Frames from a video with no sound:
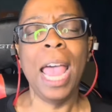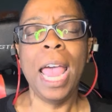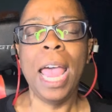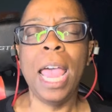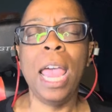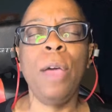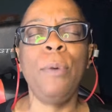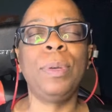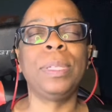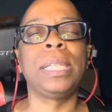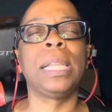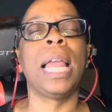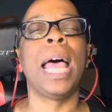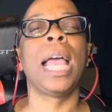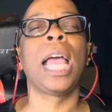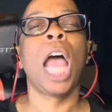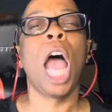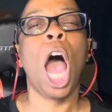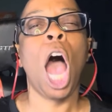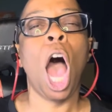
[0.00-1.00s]
He was
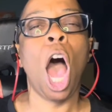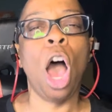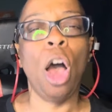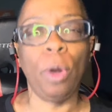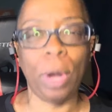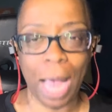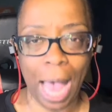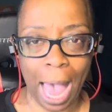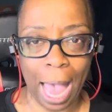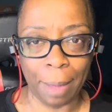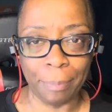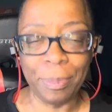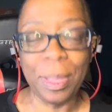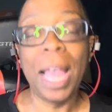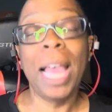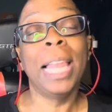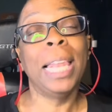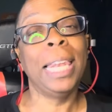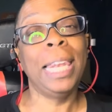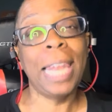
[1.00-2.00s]
like, okay,
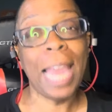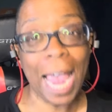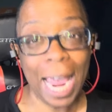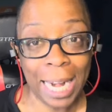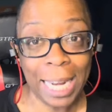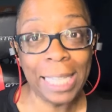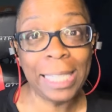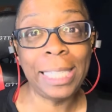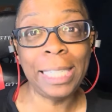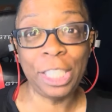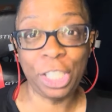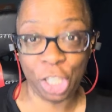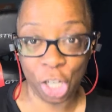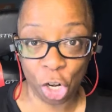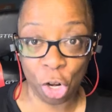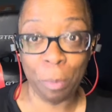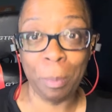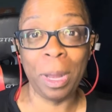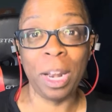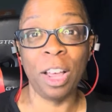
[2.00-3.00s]
ladies and
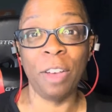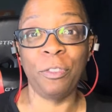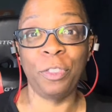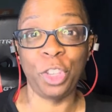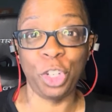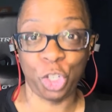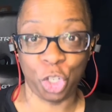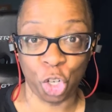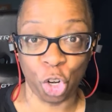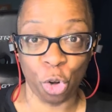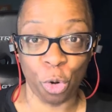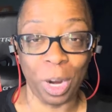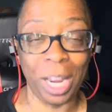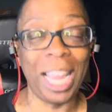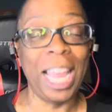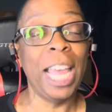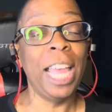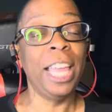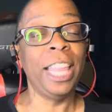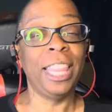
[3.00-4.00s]
gentlemen of the
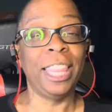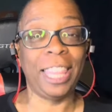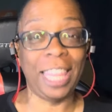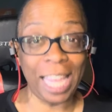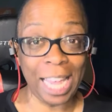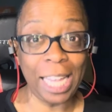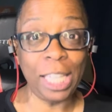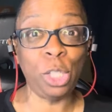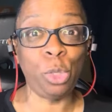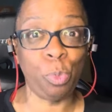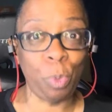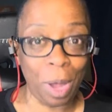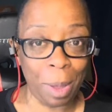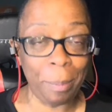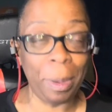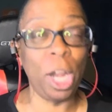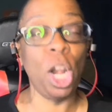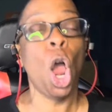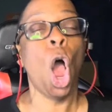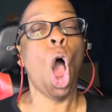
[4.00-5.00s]
jury, these
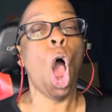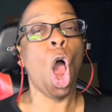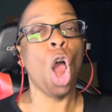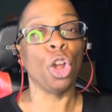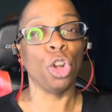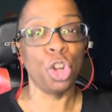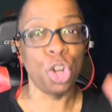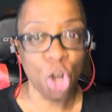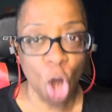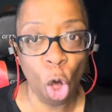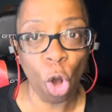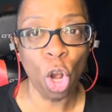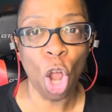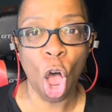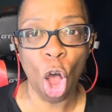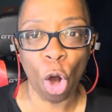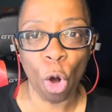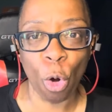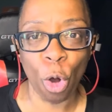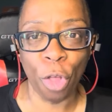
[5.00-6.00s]
women are no
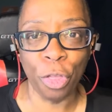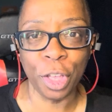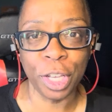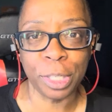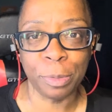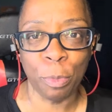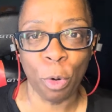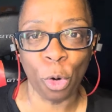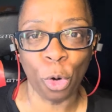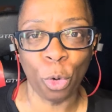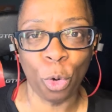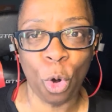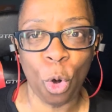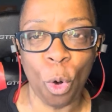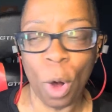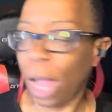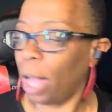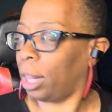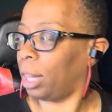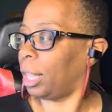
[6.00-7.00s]
longer on this mortal
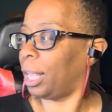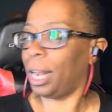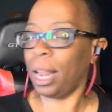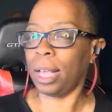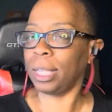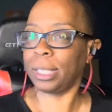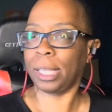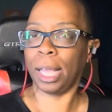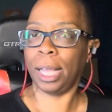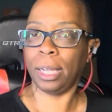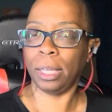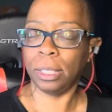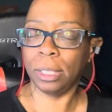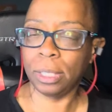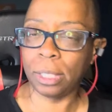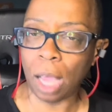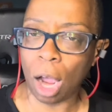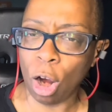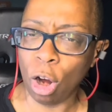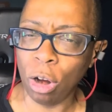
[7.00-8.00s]
coil. And I was like,
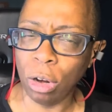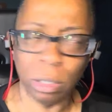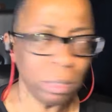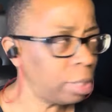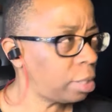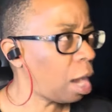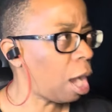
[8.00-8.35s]
sir,